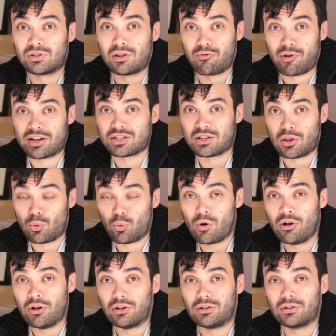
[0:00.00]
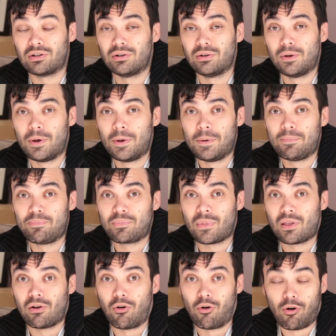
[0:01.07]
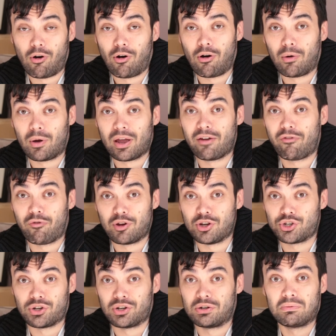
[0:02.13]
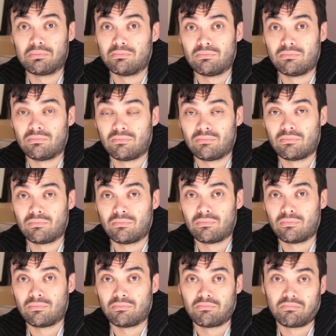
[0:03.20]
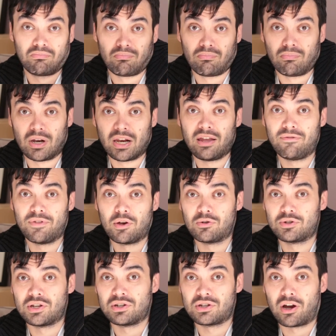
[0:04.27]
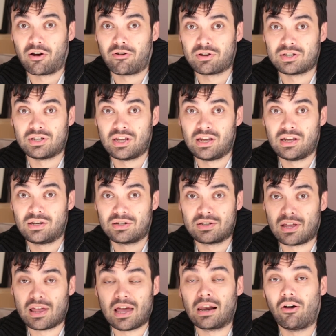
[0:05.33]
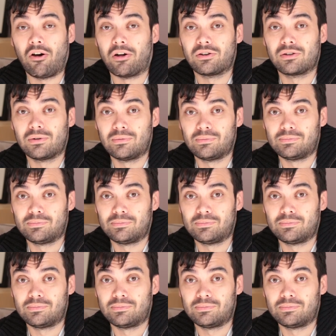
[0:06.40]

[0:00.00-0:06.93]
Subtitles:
to the rest of the world, or if we should leave those in direst need to their lot.